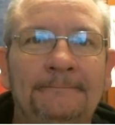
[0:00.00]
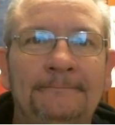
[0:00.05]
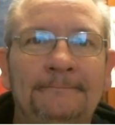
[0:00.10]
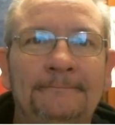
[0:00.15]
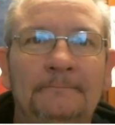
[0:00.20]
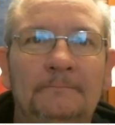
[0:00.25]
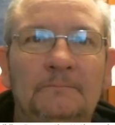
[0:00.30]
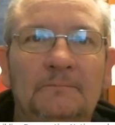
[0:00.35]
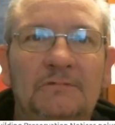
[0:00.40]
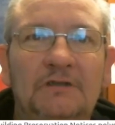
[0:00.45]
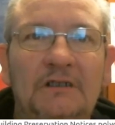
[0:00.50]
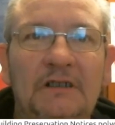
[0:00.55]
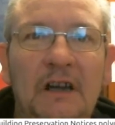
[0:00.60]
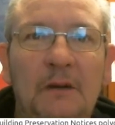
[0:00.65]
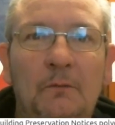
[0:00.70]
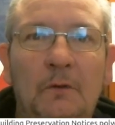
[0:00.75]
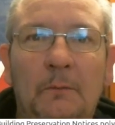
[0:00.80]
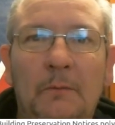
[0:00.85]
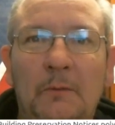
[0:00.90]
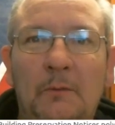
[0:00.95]
So now
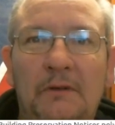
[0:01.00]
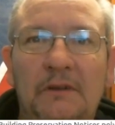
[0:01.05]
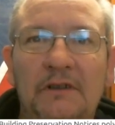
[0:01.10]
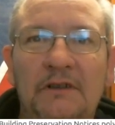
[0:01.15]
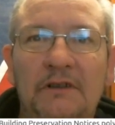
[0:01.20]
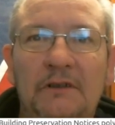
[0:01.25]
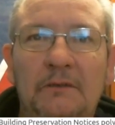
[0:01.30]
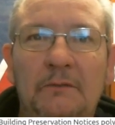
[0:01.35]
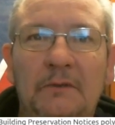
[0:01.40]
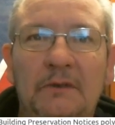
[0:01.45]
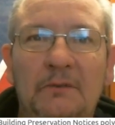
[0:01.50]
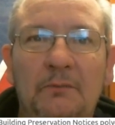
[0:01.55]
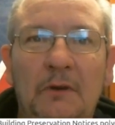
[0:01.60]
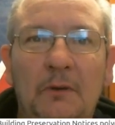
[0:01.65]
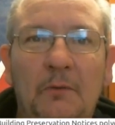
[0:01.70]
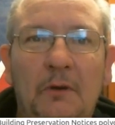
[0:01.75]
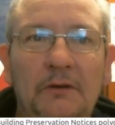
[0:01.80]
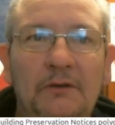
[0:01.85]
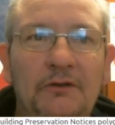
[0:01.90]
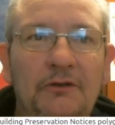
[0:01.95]
what we want to do is we
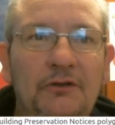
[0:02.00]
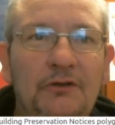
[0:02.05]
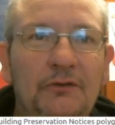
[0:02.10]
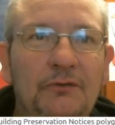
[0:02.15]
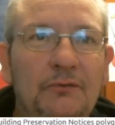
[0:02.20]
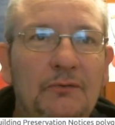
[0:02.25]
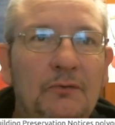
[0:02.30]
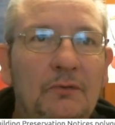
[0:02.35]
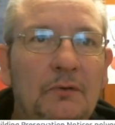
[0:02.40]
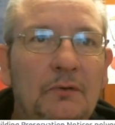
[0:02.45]
want to,